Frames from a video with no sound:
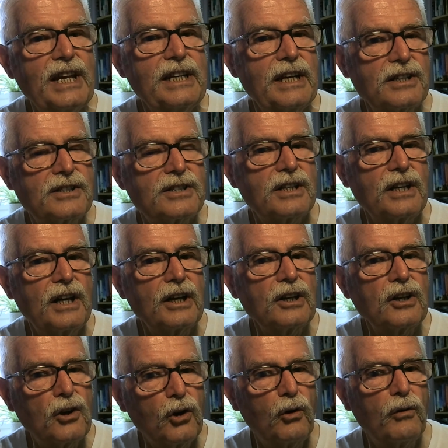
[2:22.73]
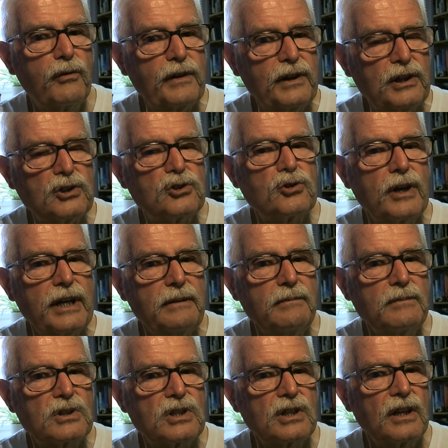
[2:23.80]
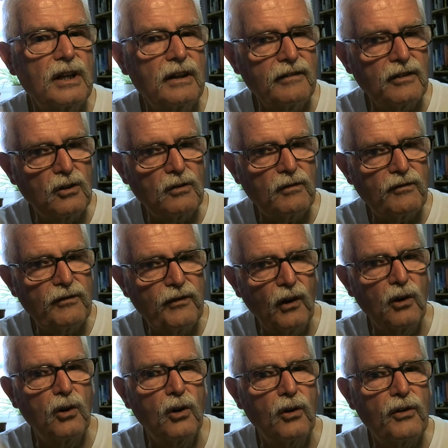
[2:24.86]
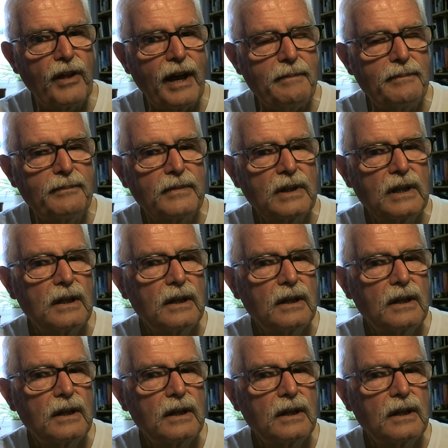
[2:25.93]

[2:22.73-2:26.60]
yes and go for your dreams and follow them